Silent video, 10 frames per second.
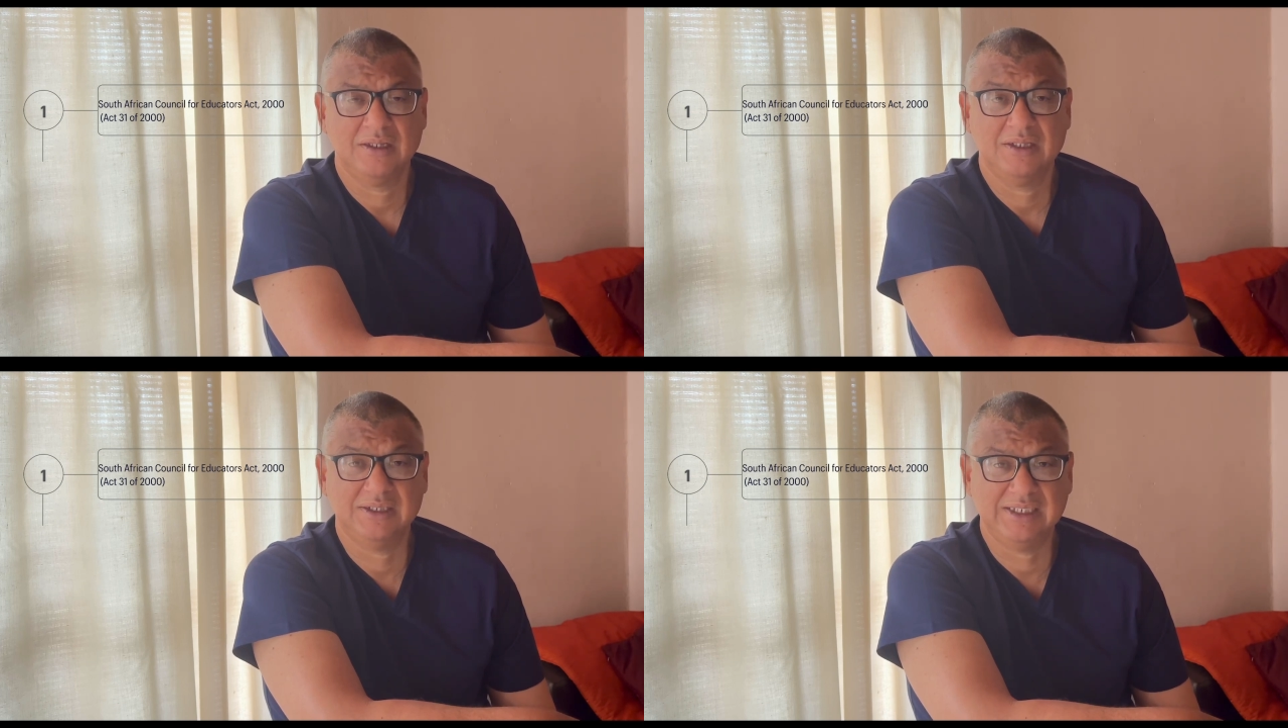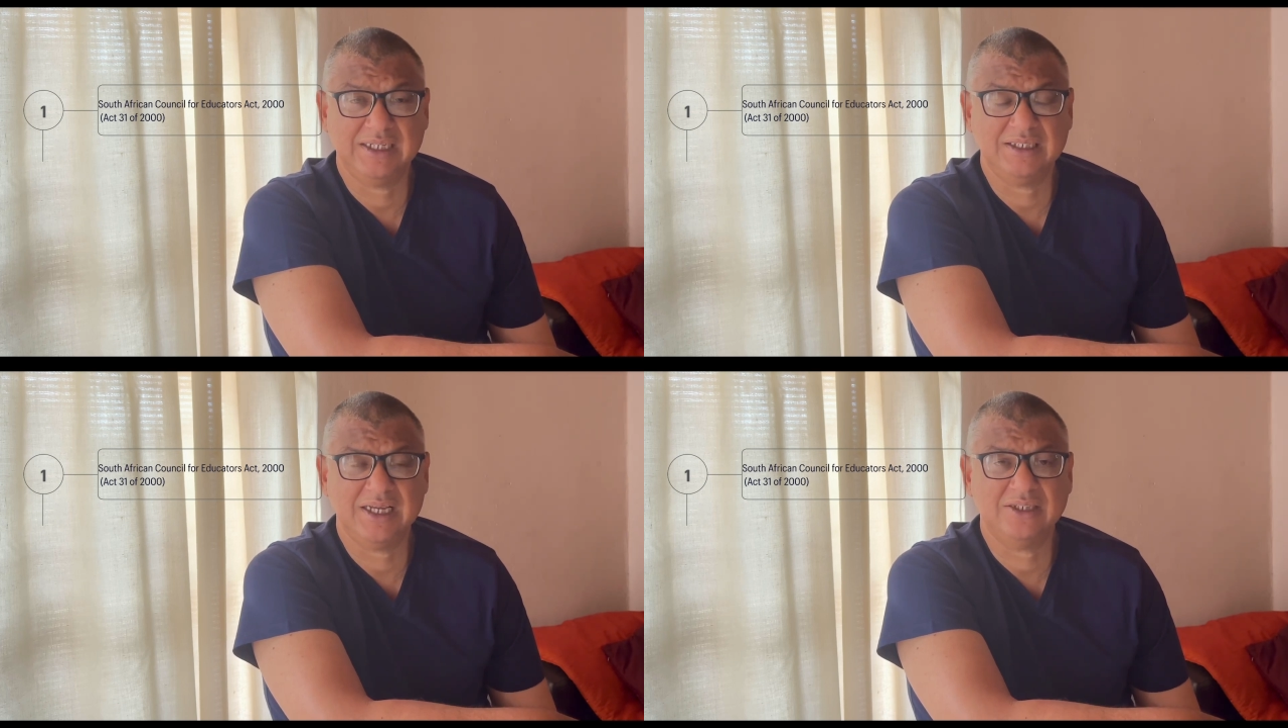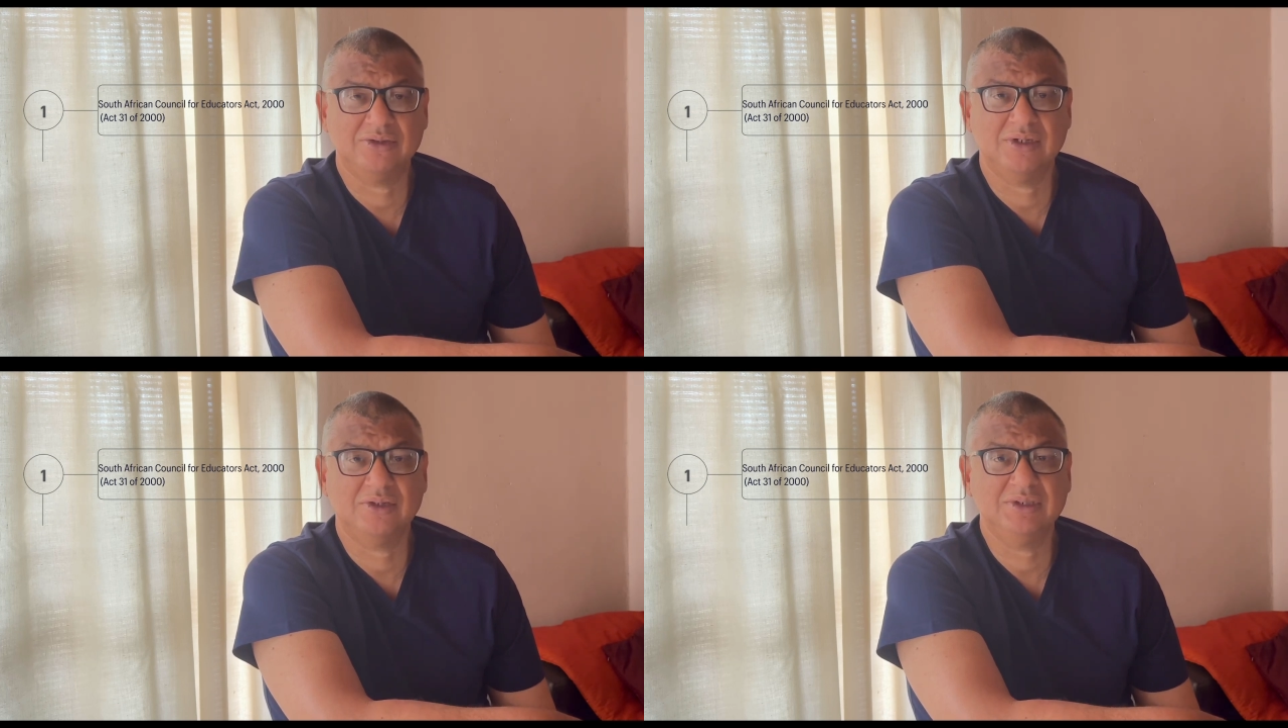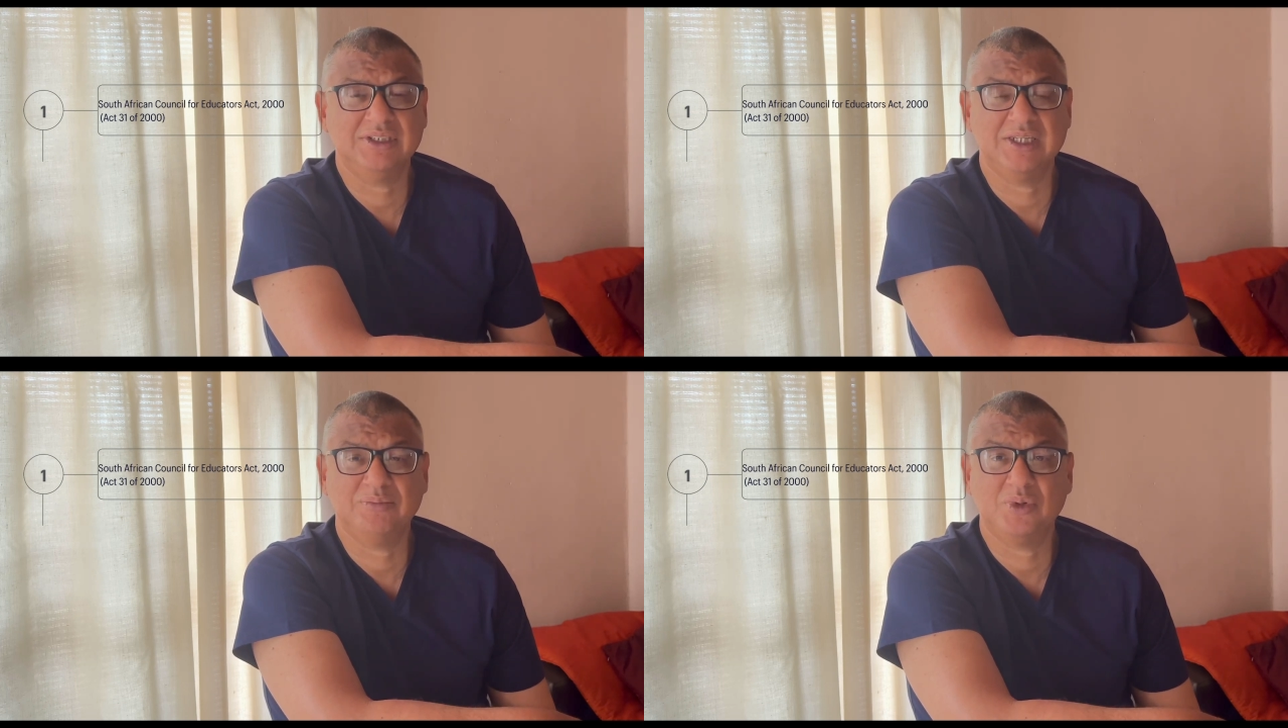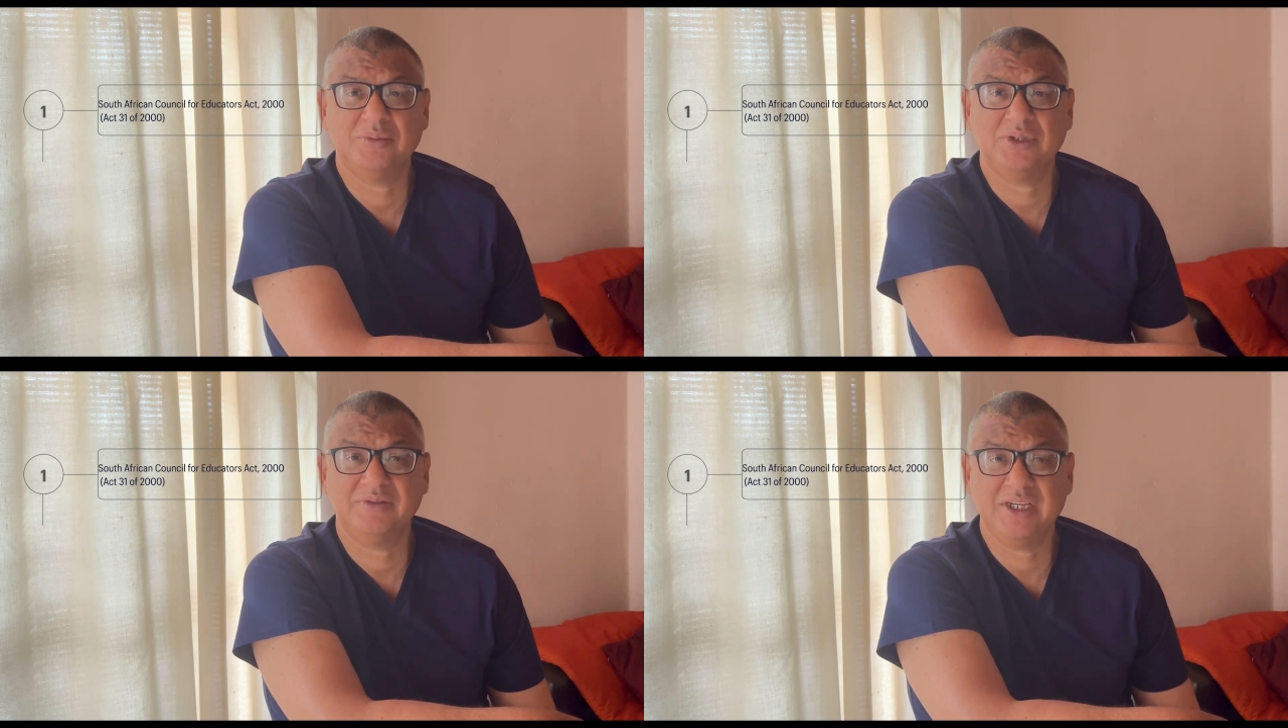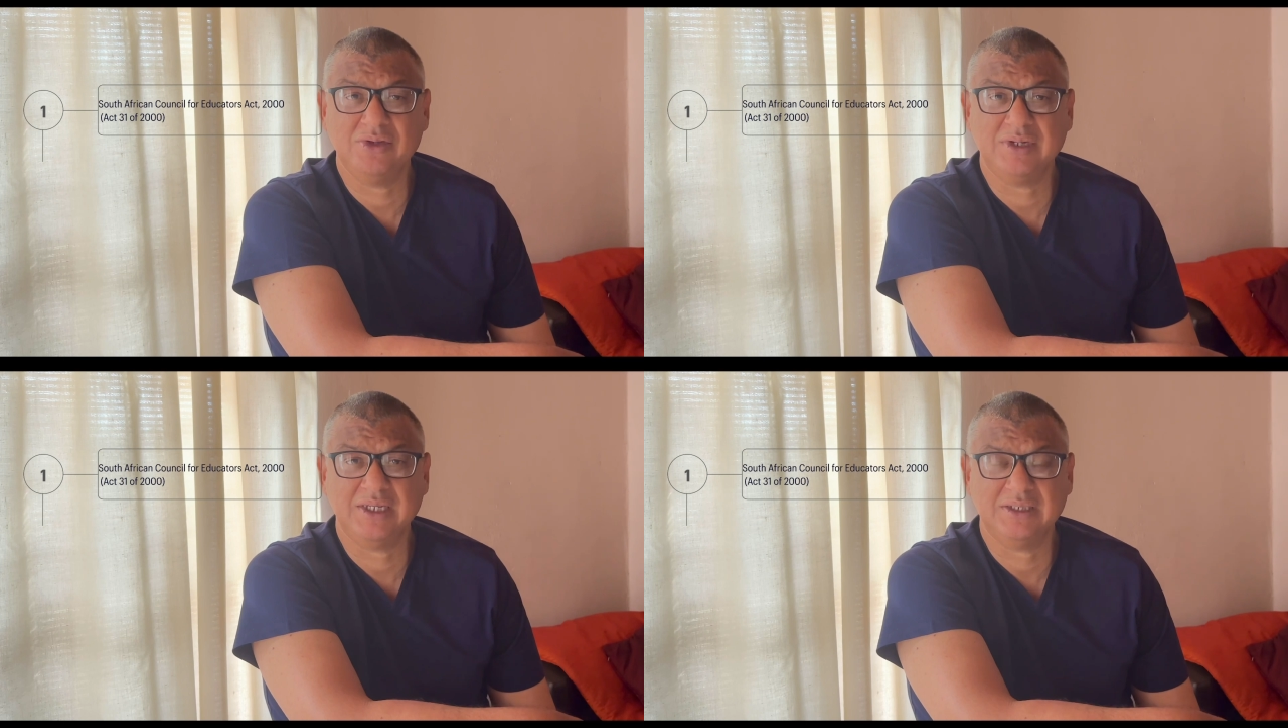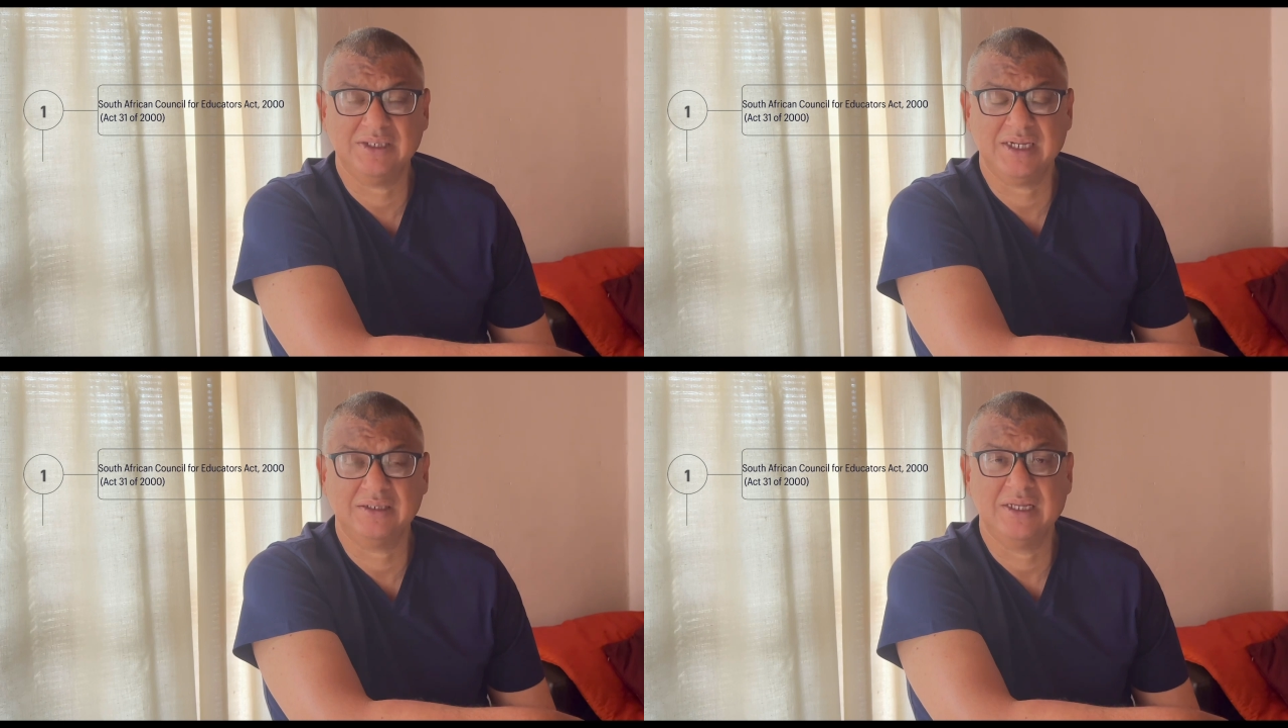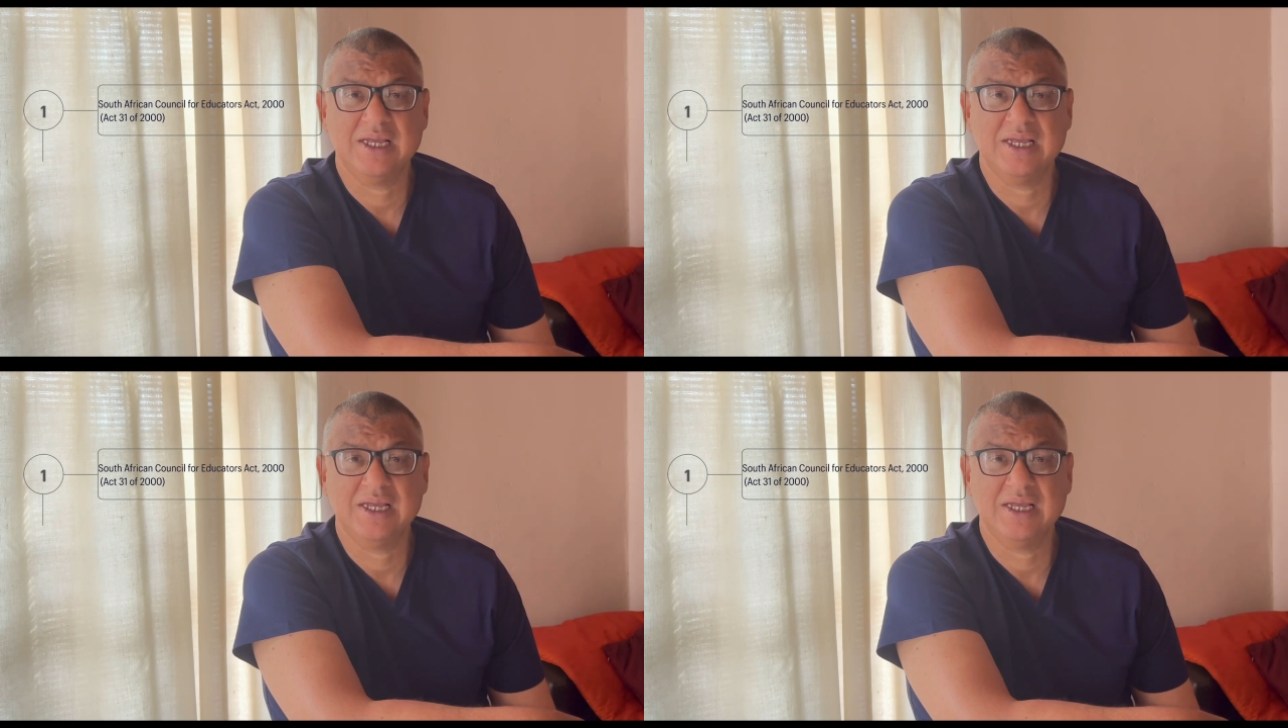The second act to note is the Employment of Educators Act,